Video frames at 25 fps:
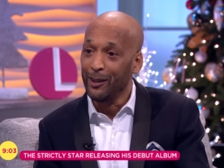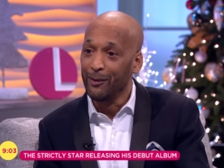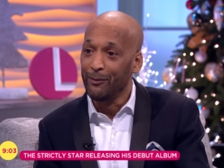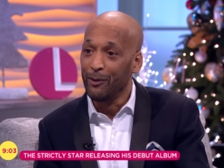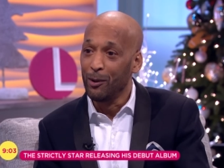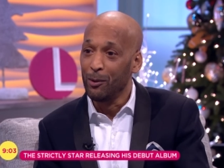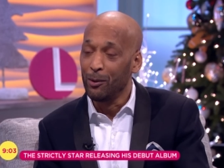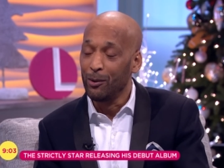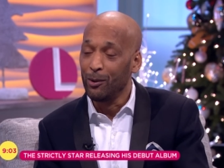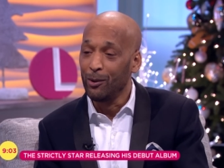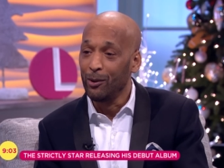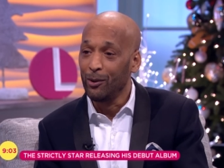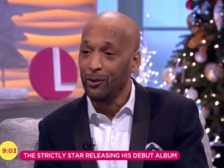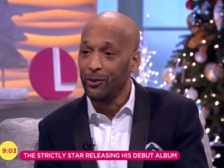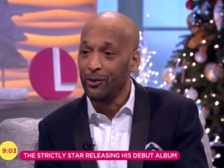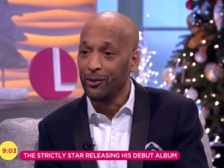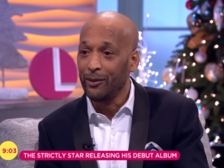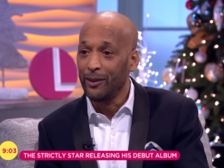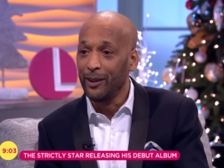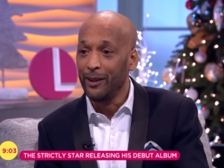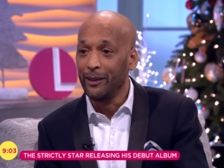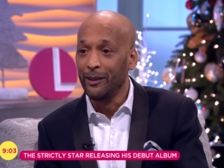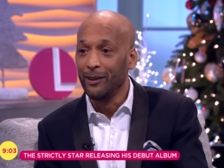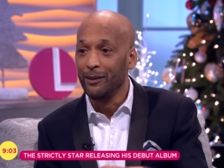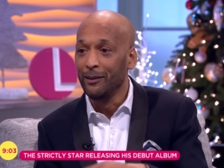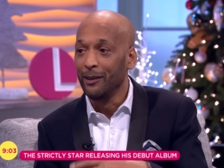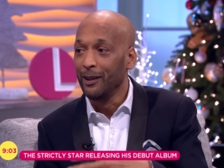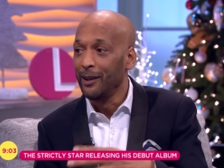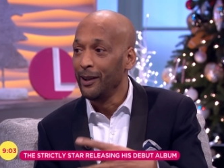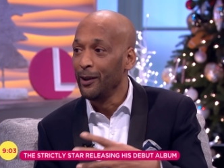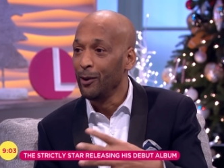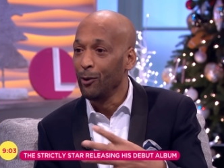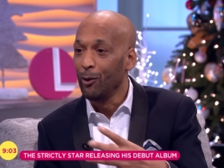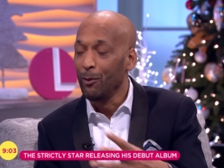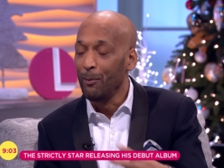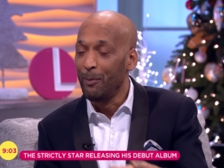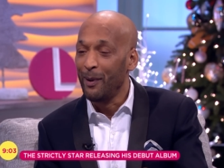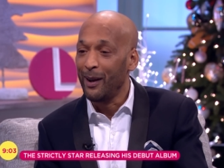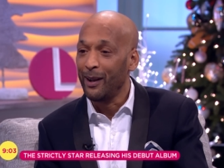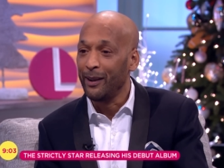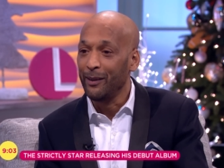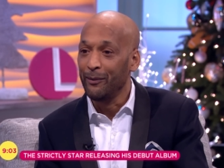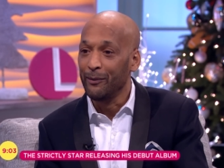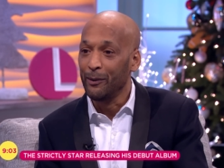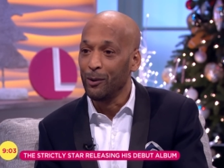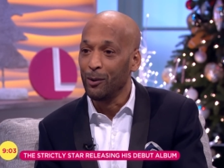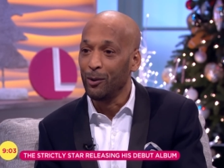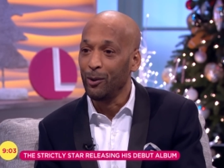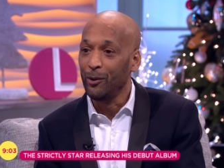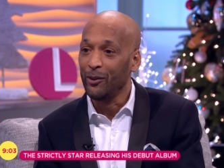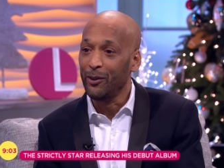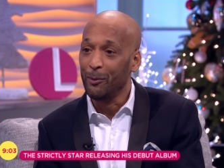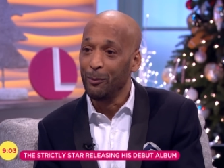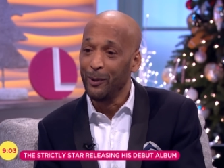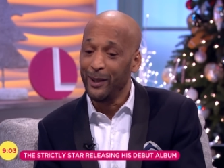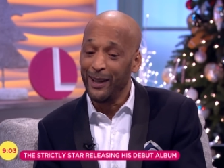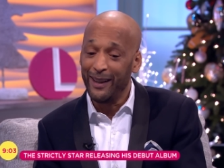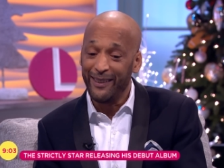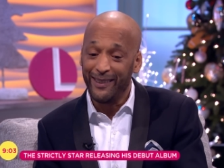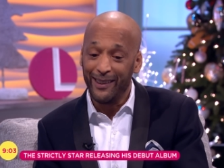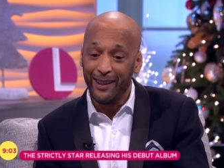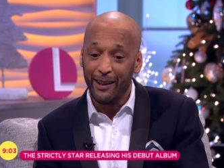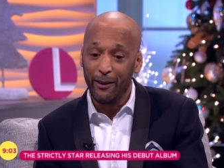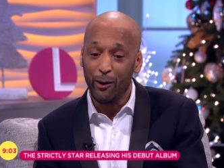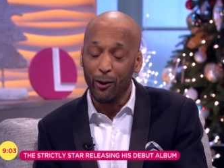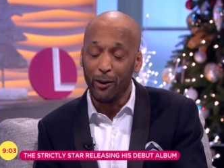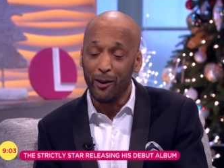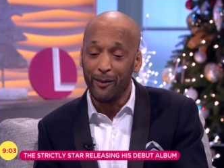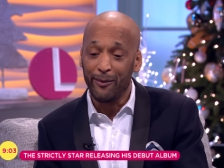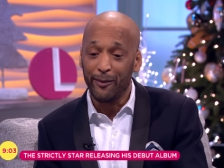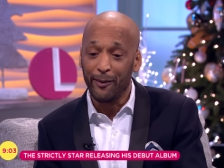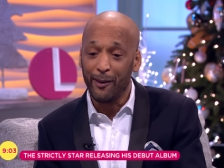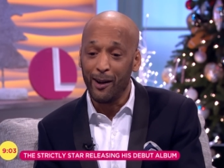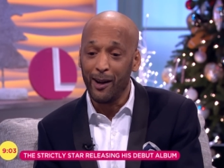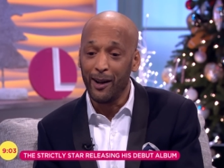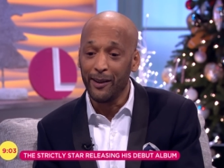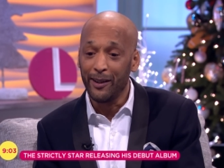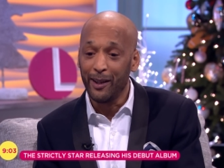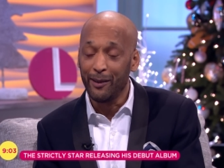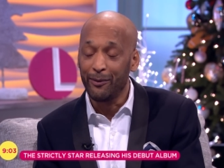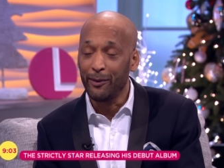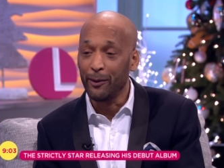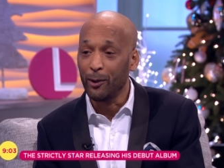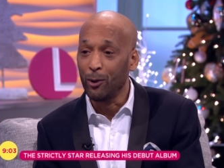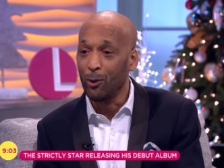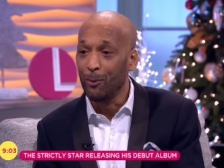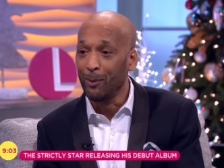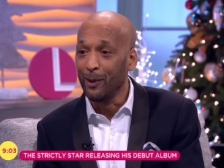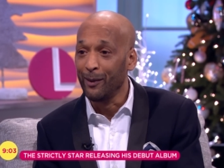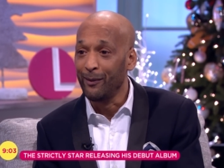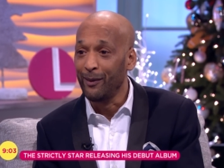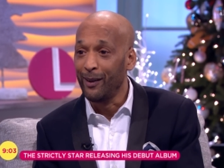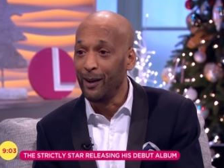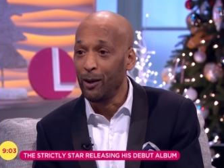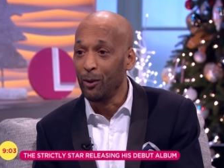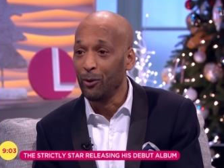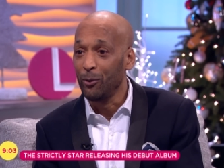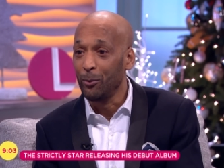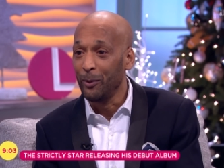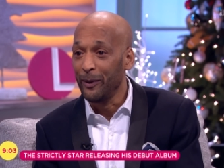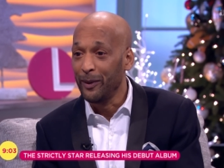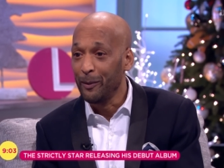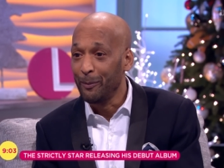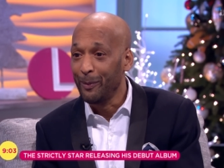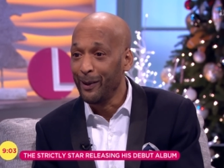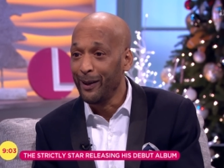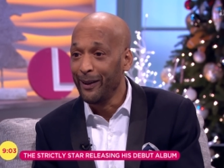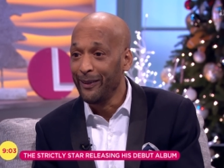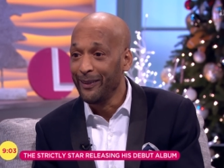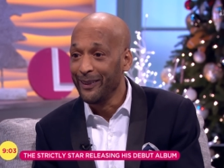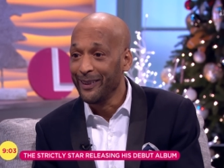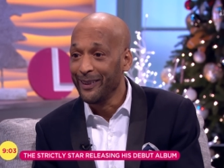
all the lead vocals, then learn all the backing vocals, and we get together on the Friday for a couple of hours with the